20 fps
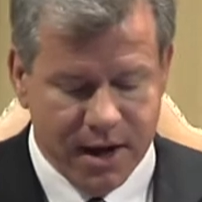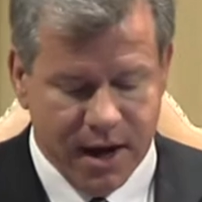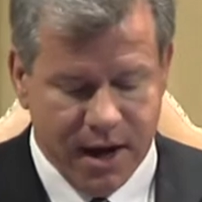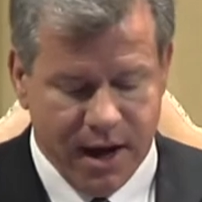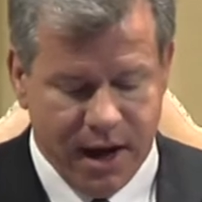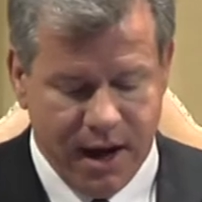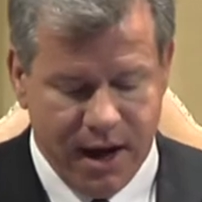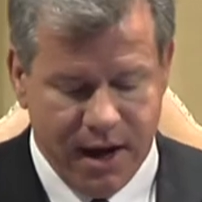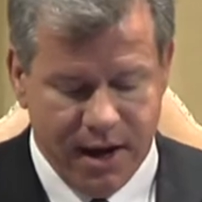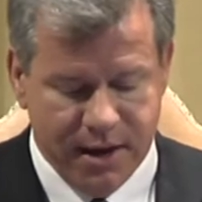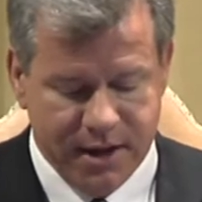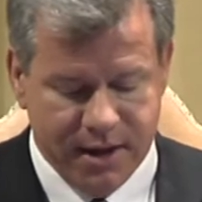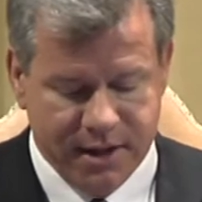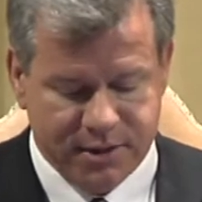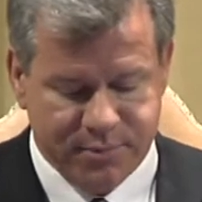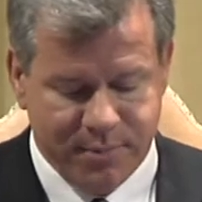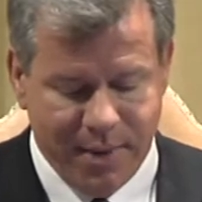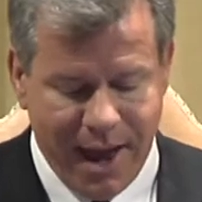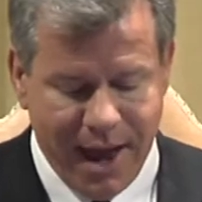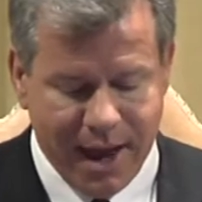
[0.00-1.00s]
Uh,
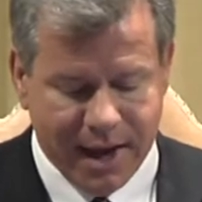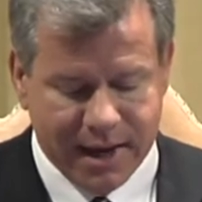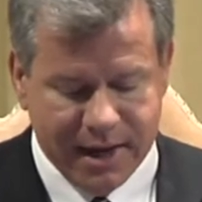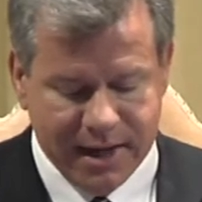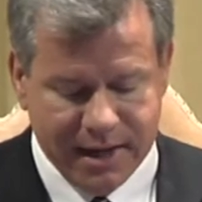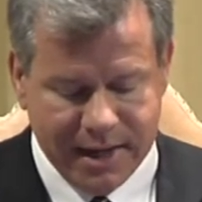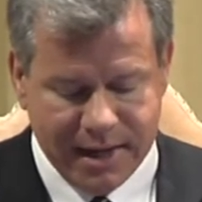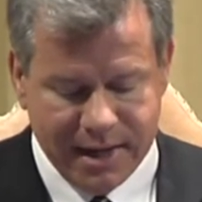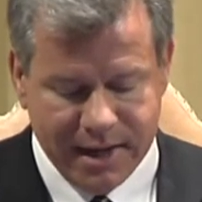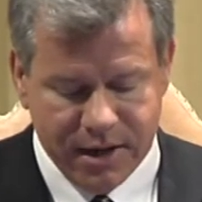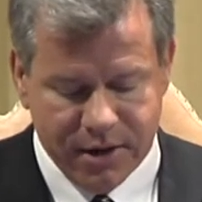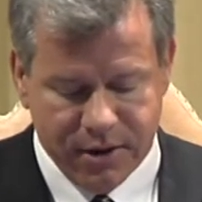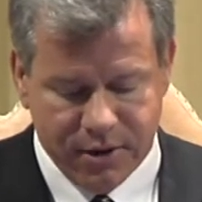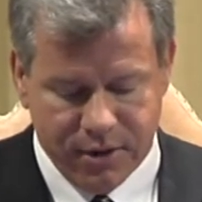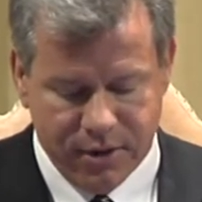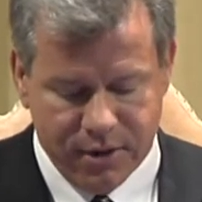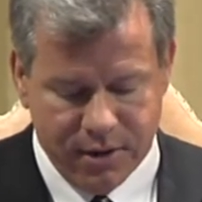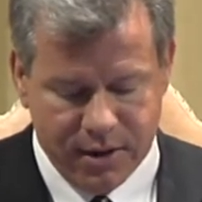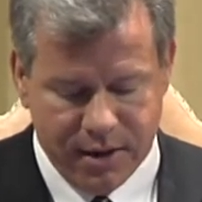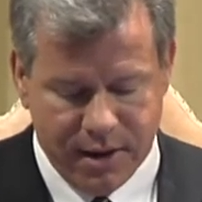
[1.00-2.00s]
it's back in
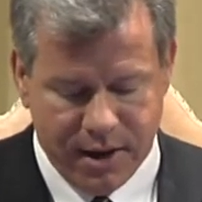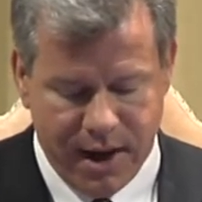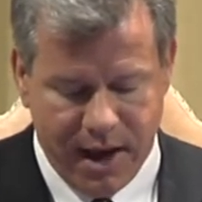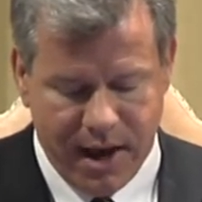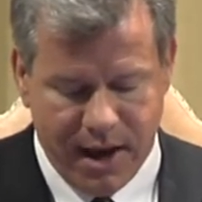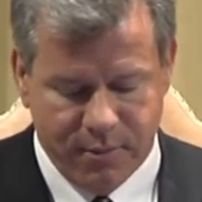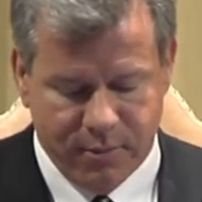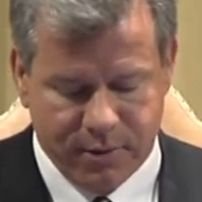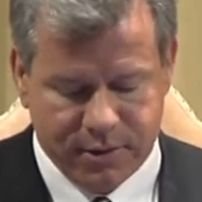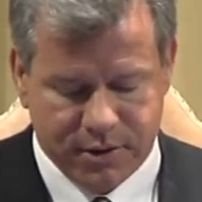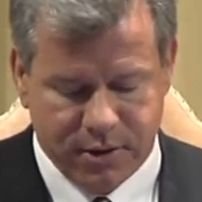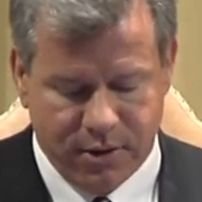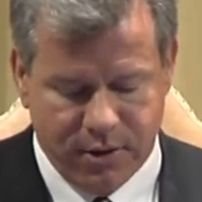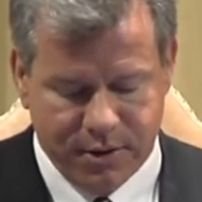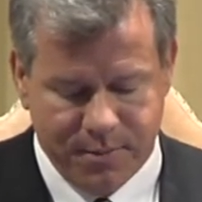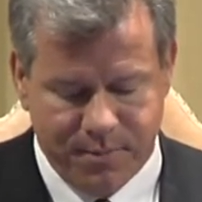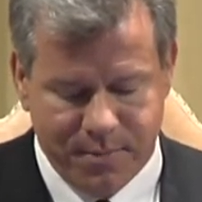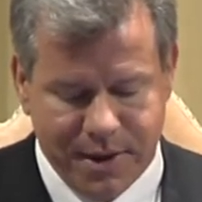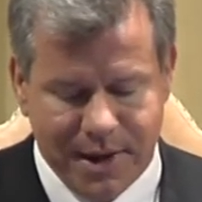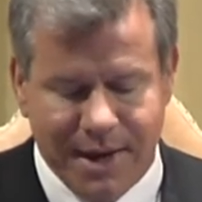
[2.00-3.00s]
here at what's
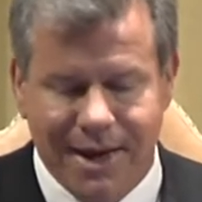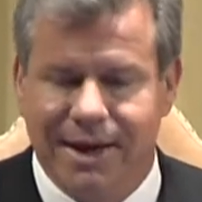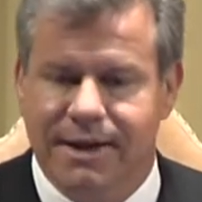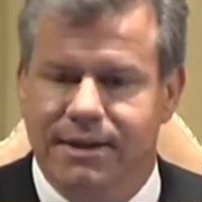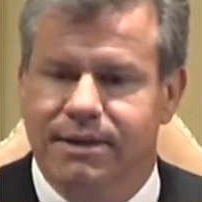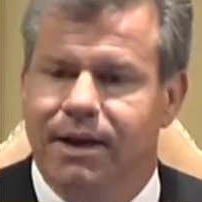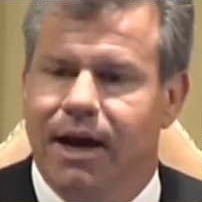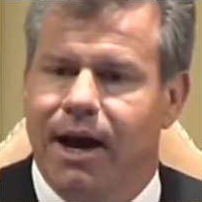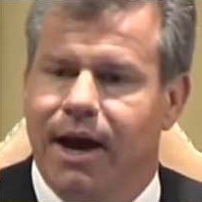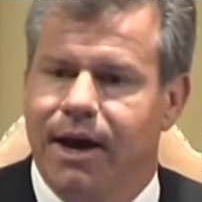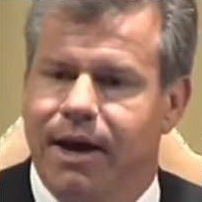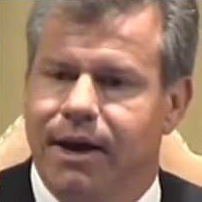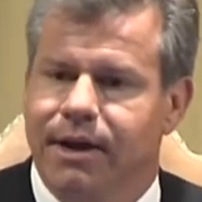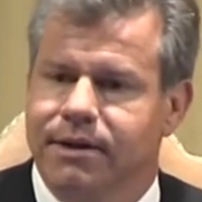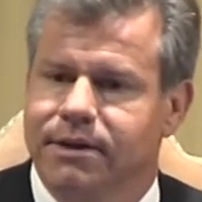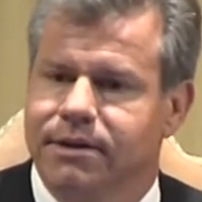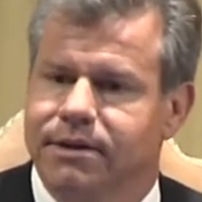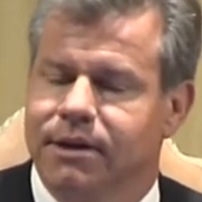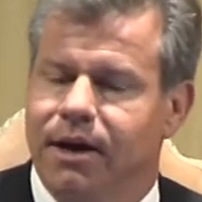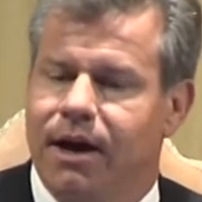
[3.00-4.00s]
called the
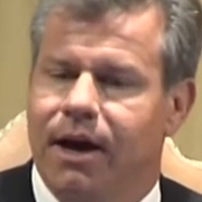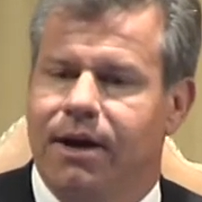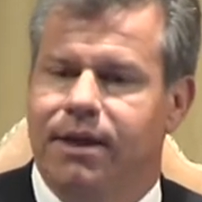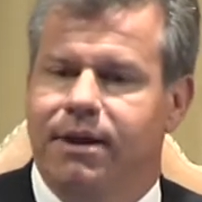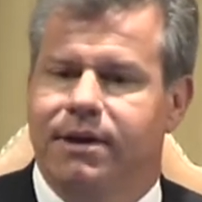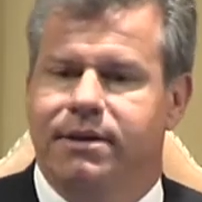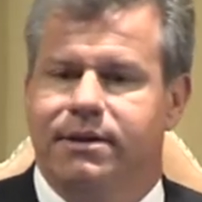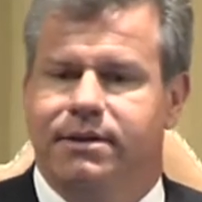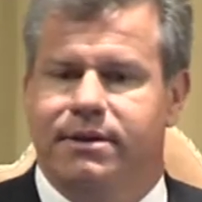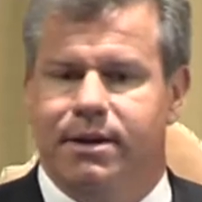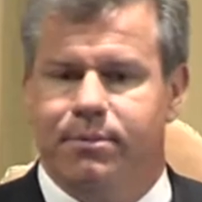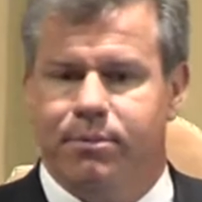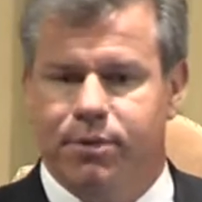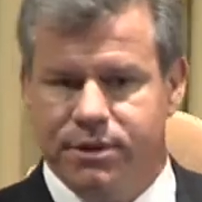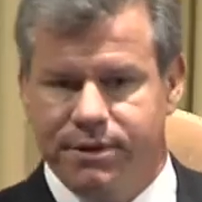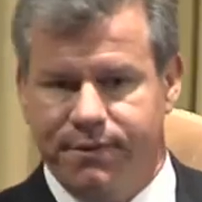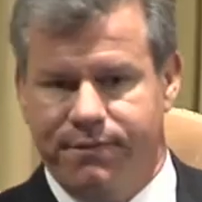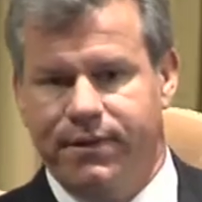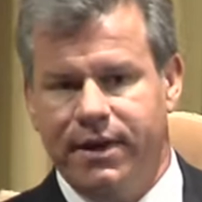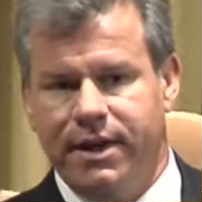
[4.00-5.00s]
PSIS, uh, the
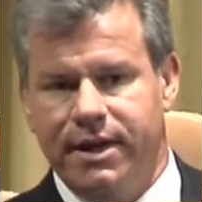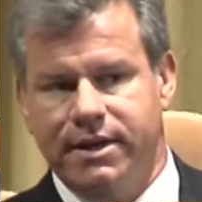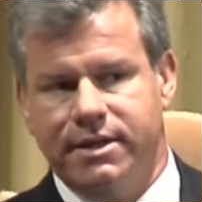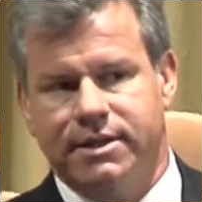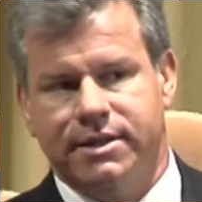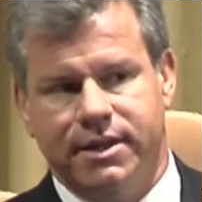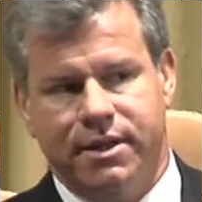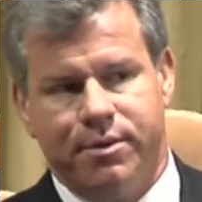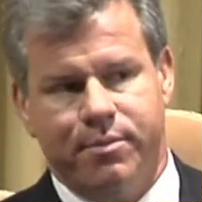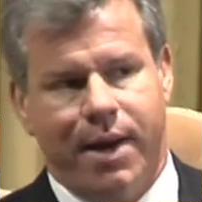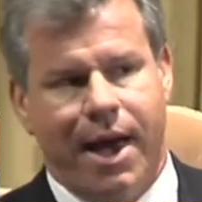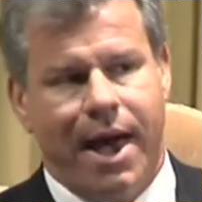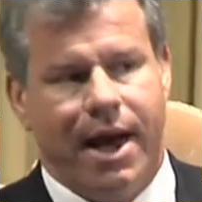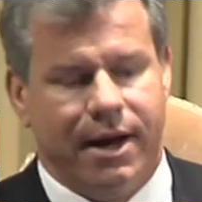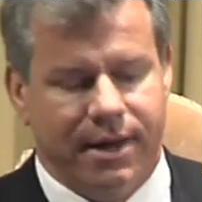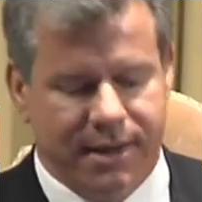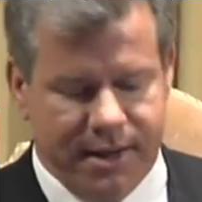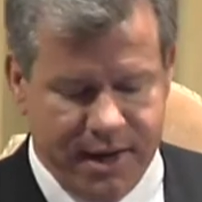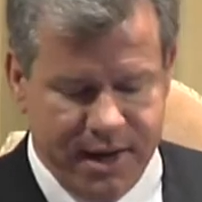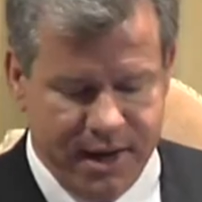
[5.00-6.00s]
dimples Venus at the
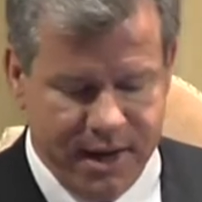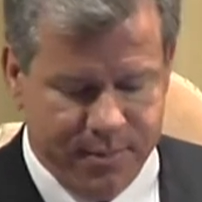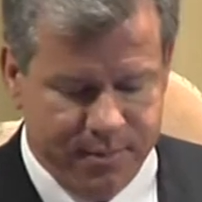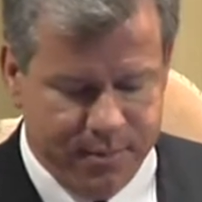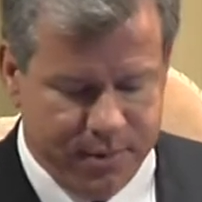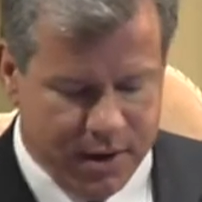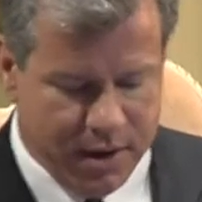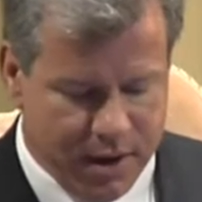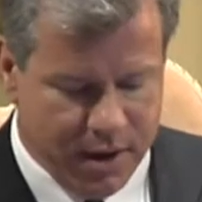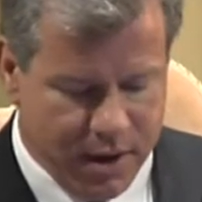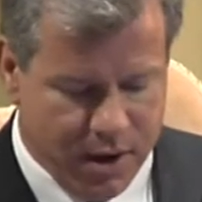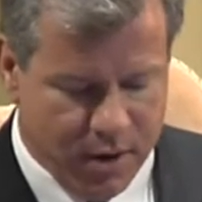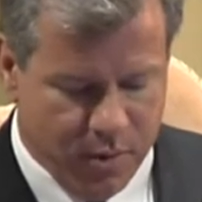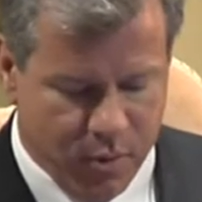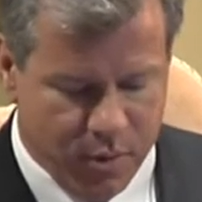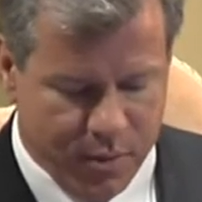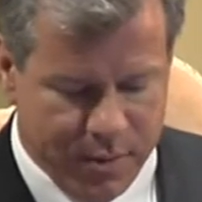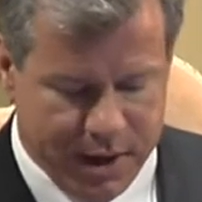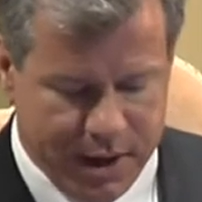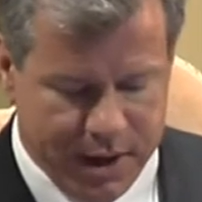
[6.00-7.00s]
back of the hip,
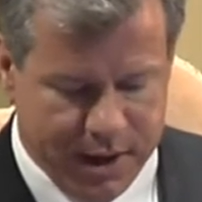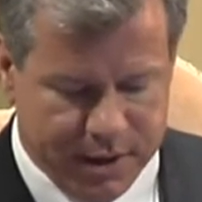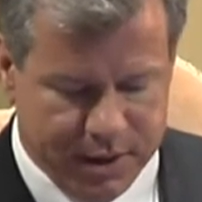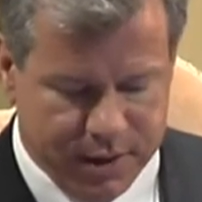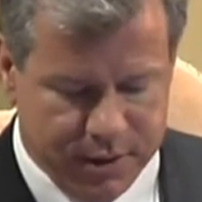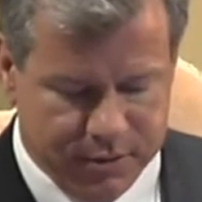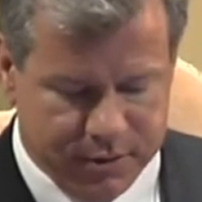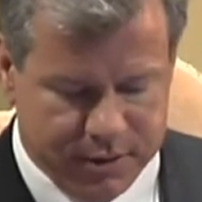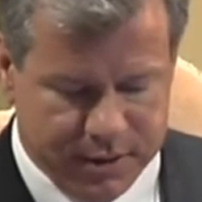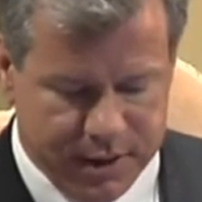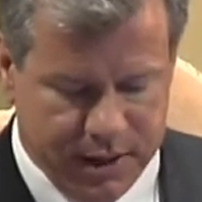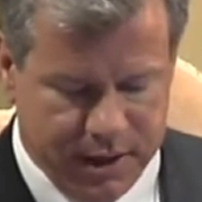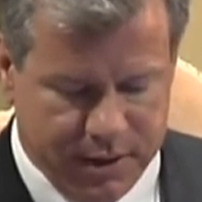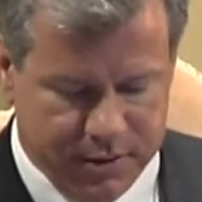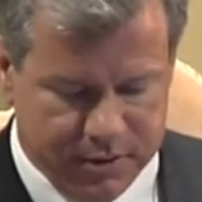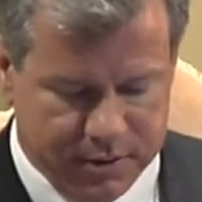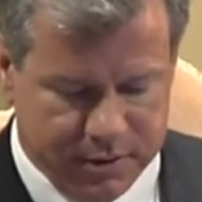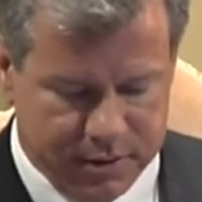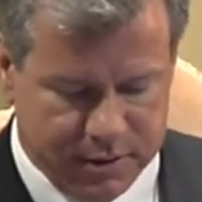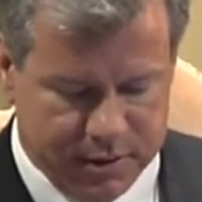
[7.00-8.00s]
where we get those
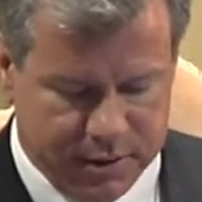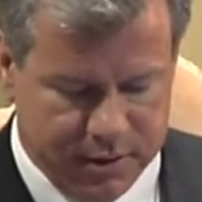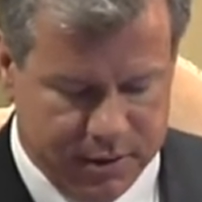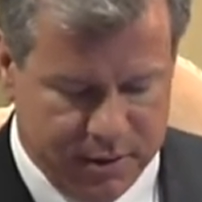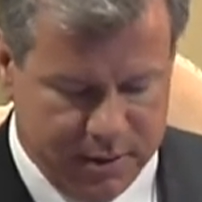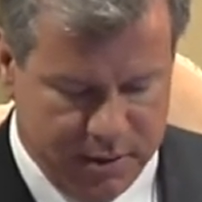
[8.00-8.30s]
cells.